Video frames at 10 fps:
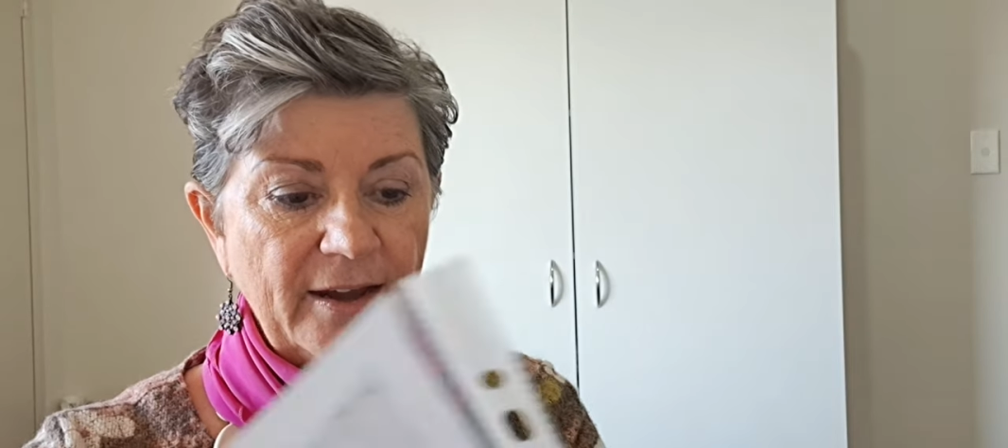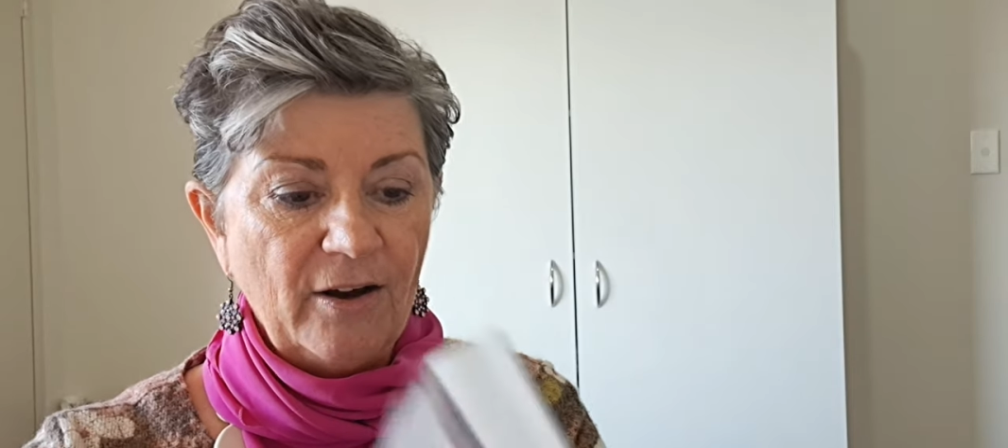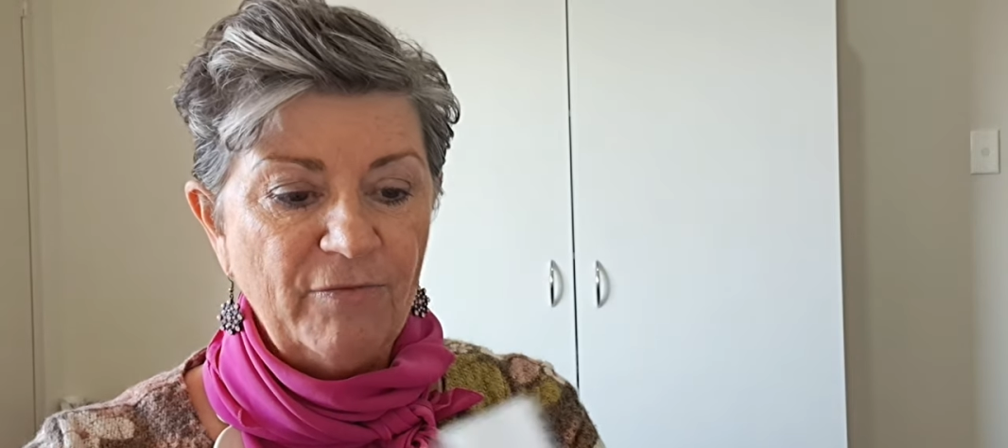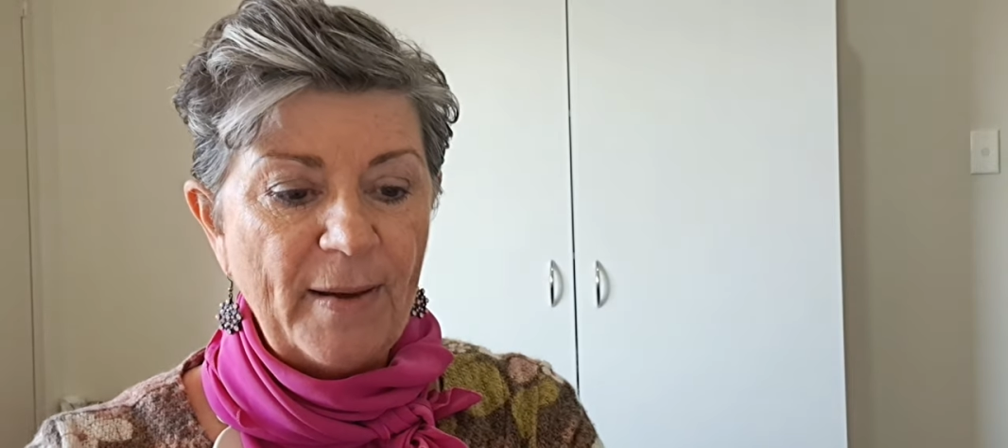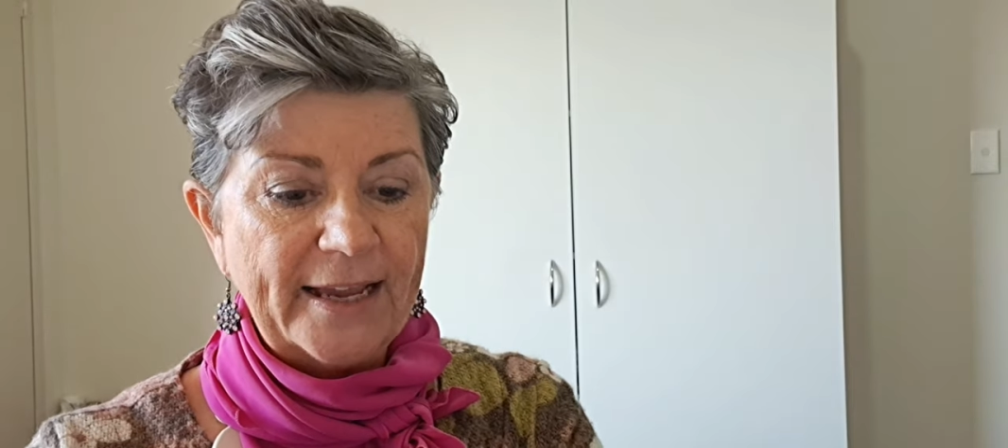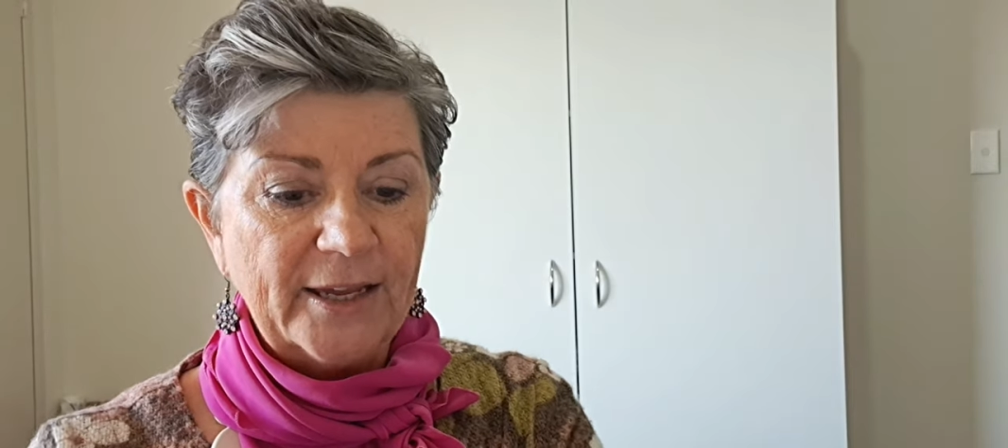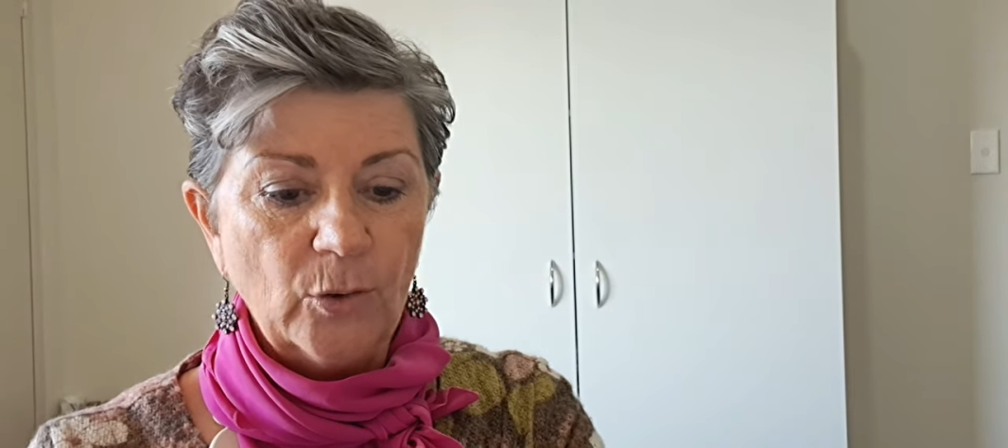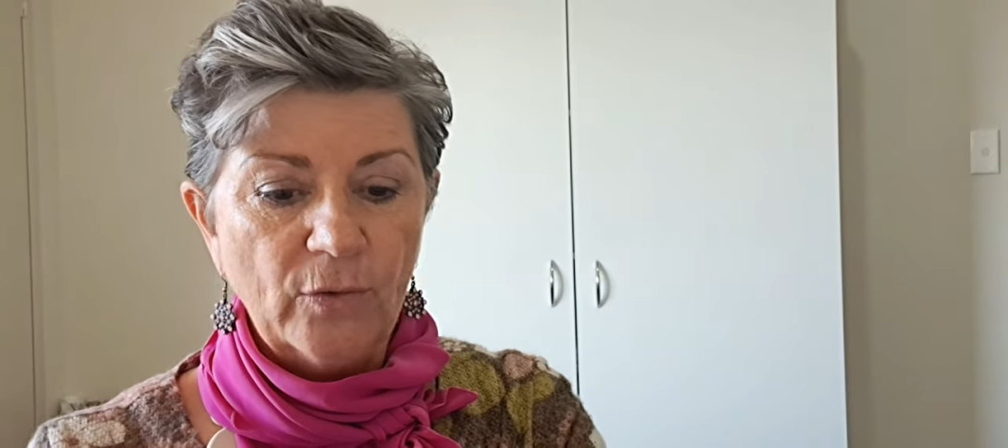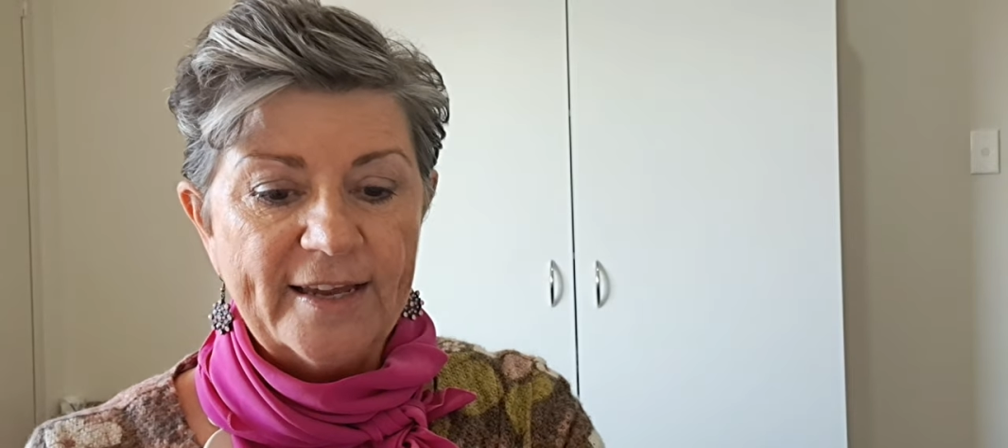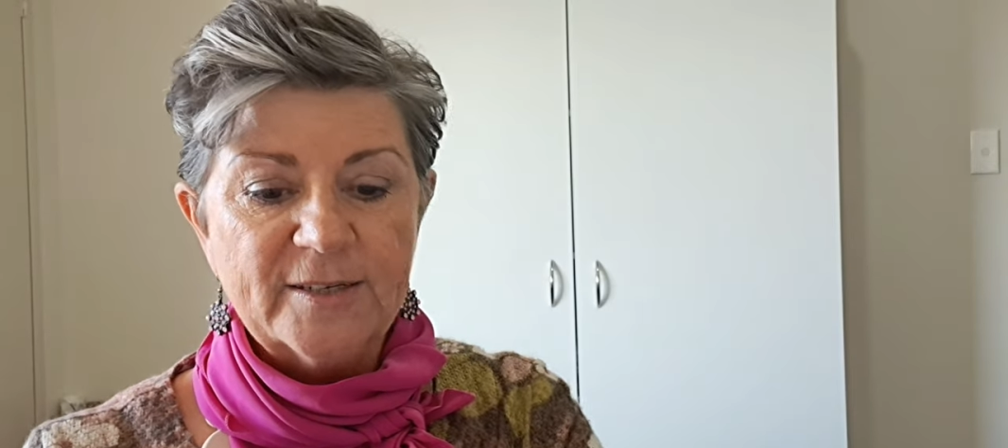of making
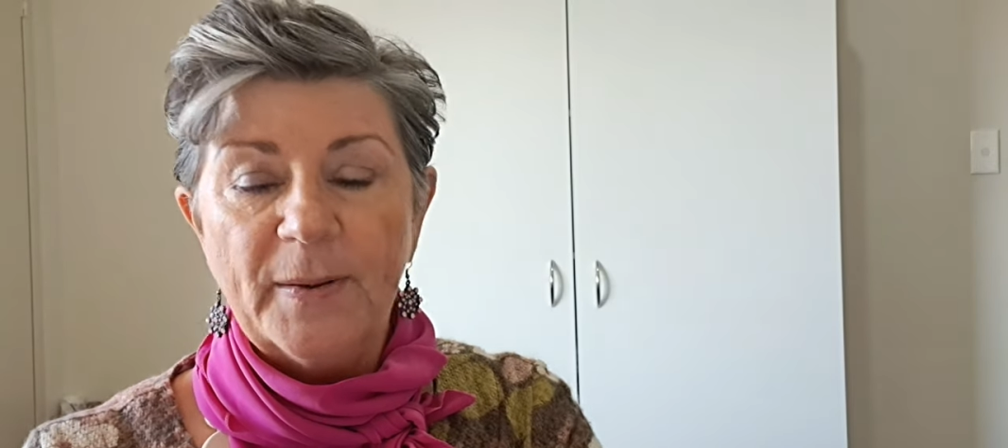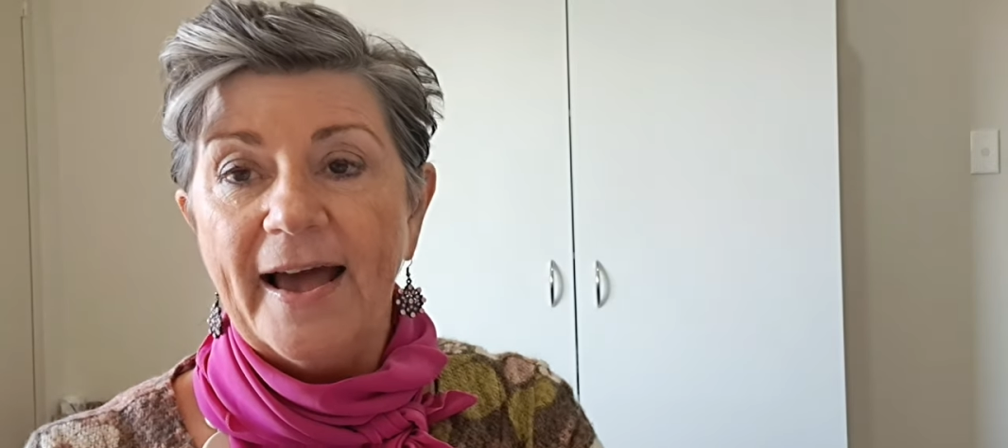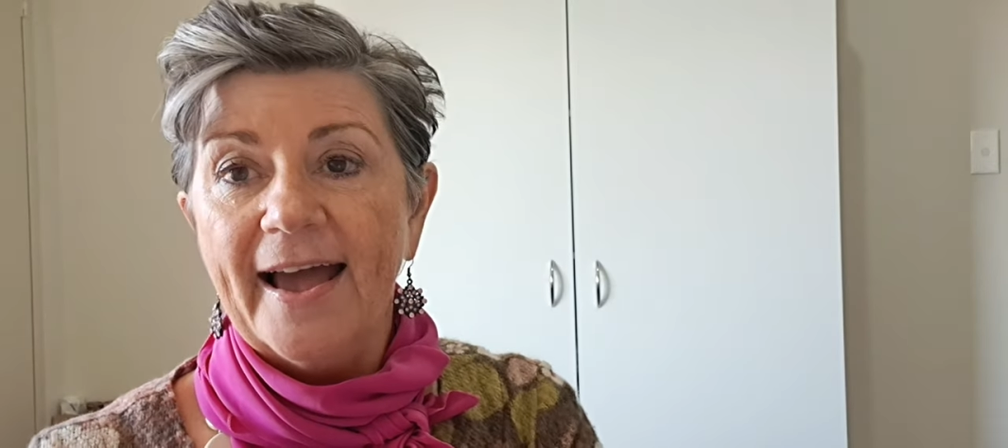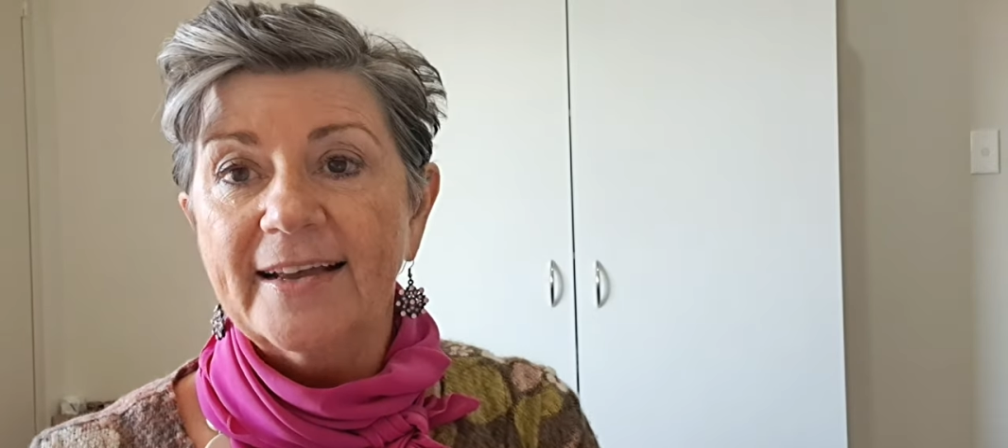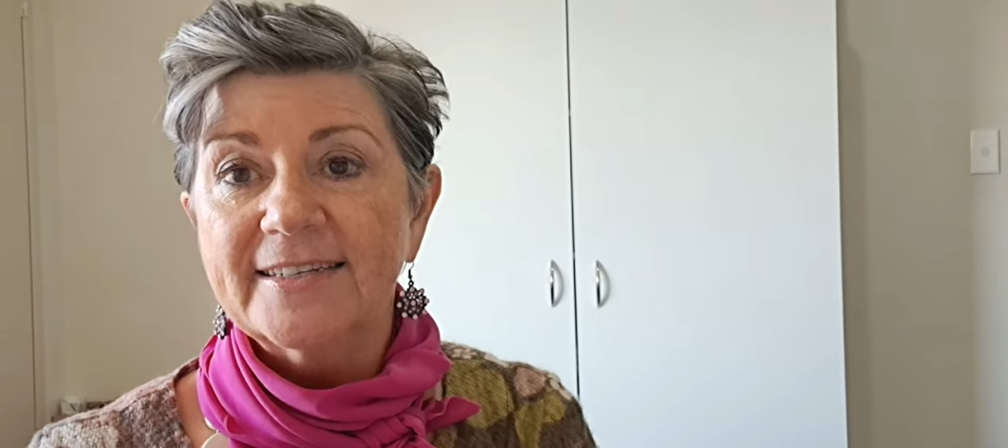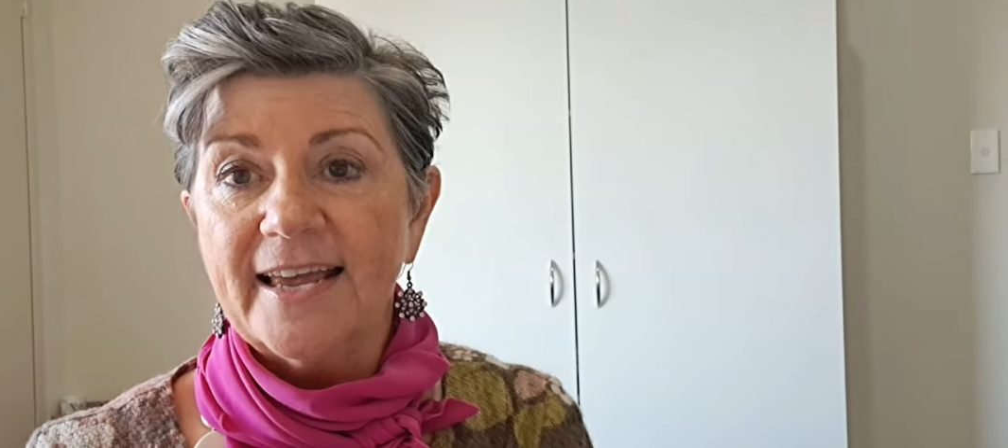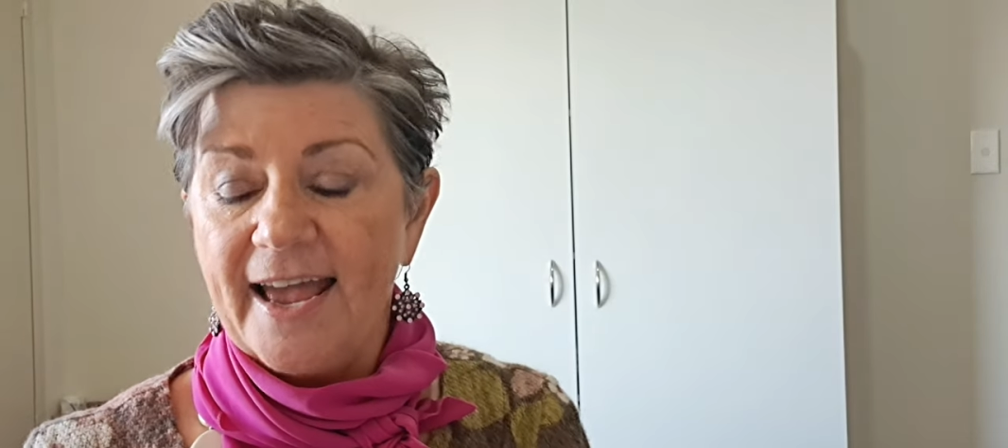all these bags